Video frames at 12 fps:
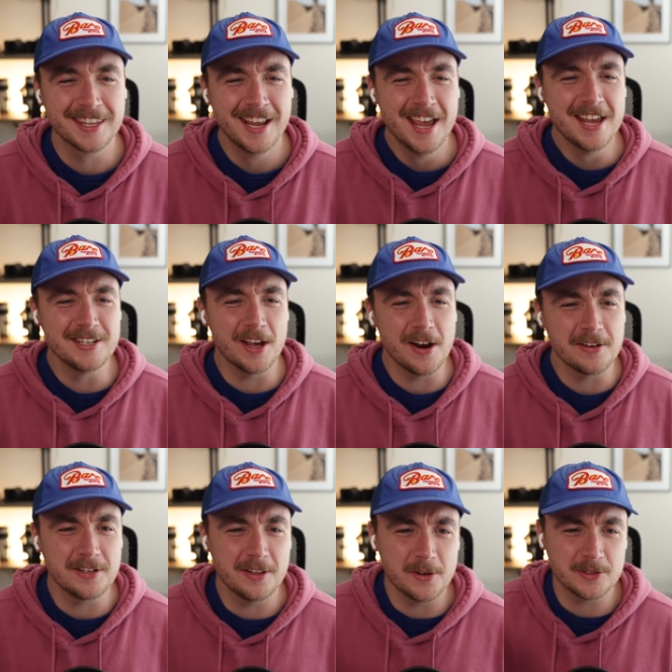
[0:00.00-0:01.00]
shout out to
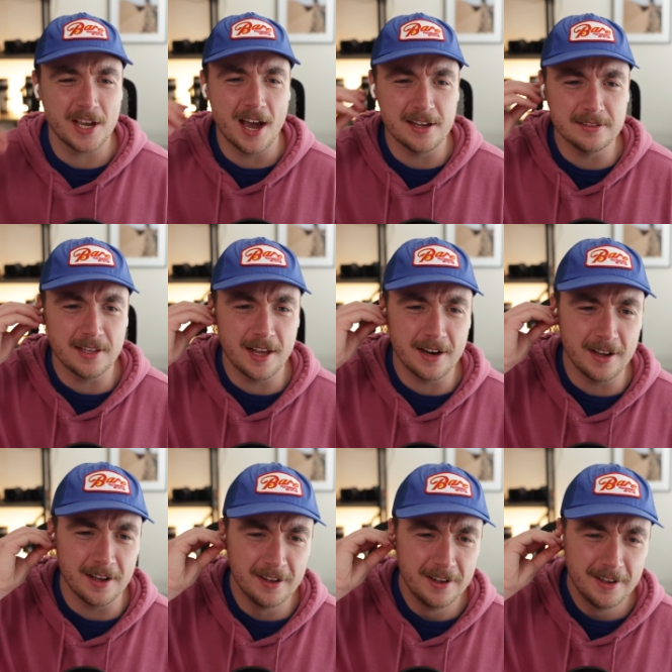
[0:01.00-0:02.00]
those guys that uh,
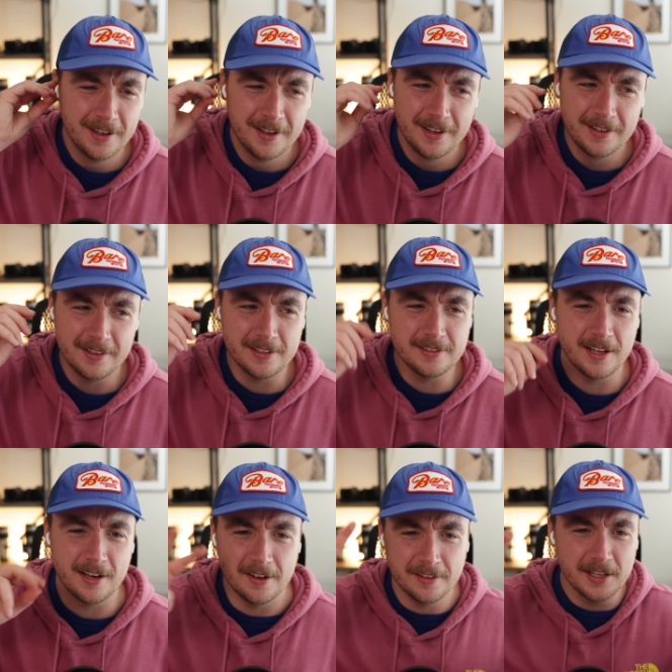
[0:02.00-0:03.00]
that
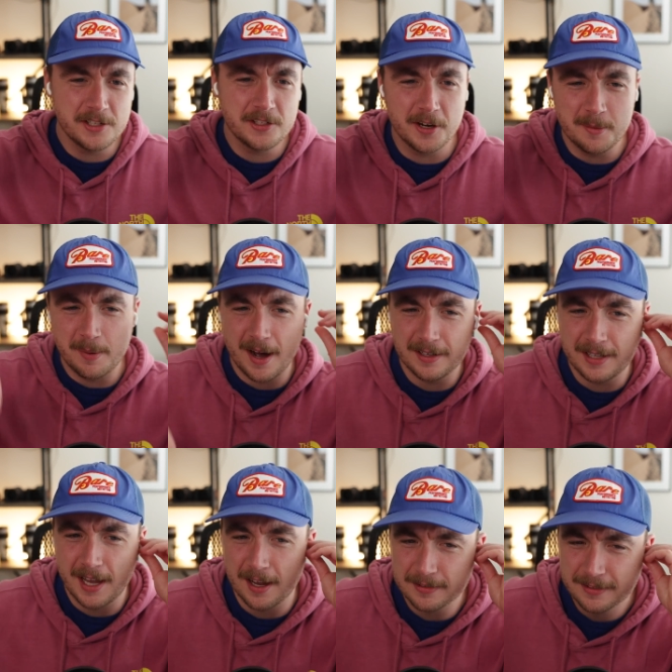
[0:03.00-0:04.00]
said let's start a
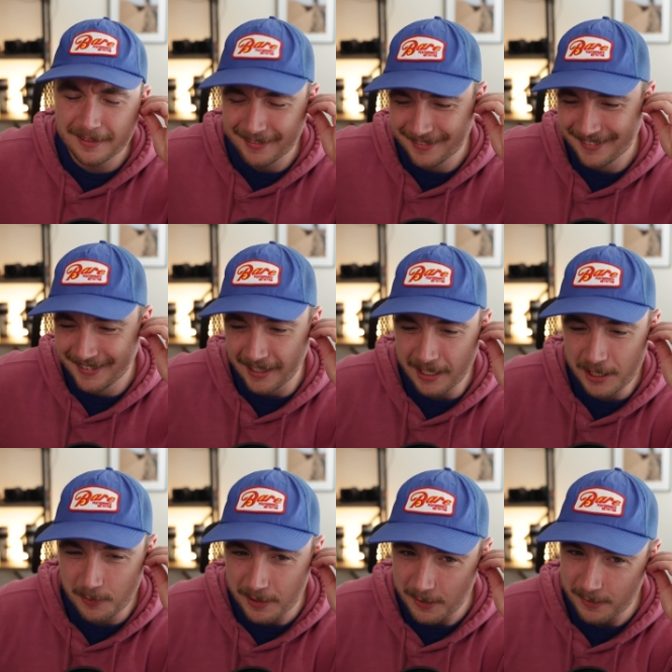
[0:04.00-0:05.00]
podcast. At least we're
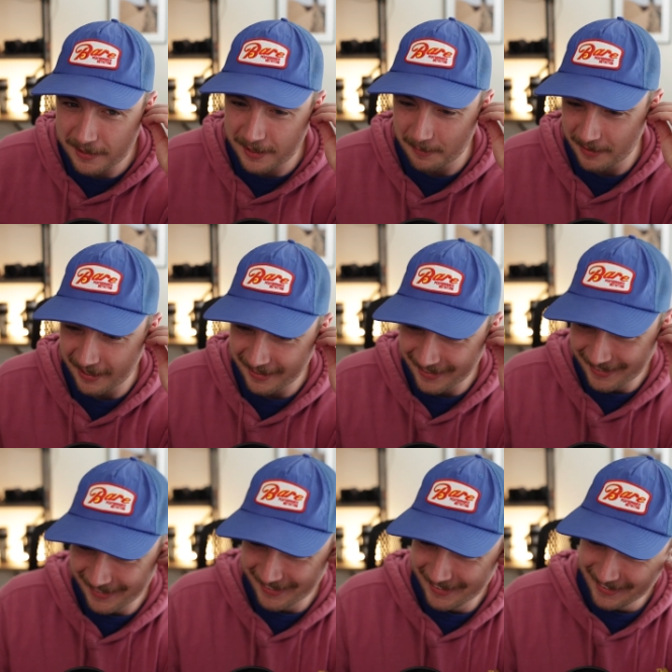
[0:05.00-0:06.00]
doing something.
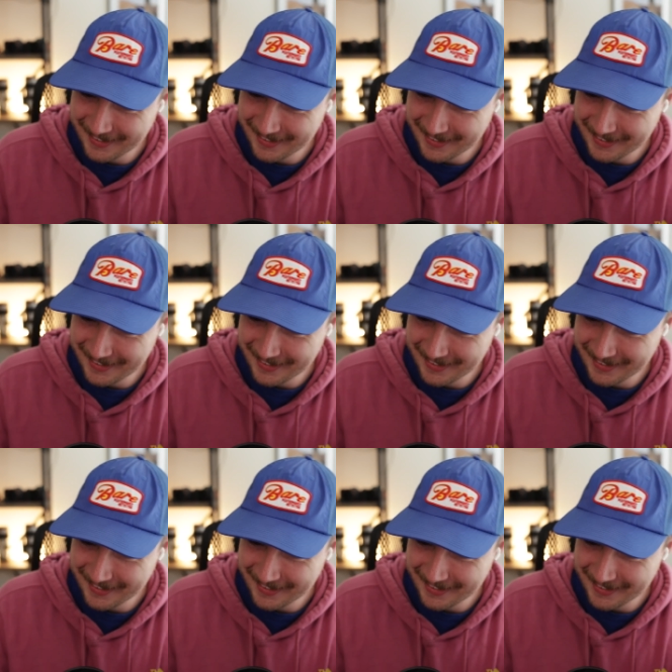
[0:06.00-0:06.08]
Yeah, shout out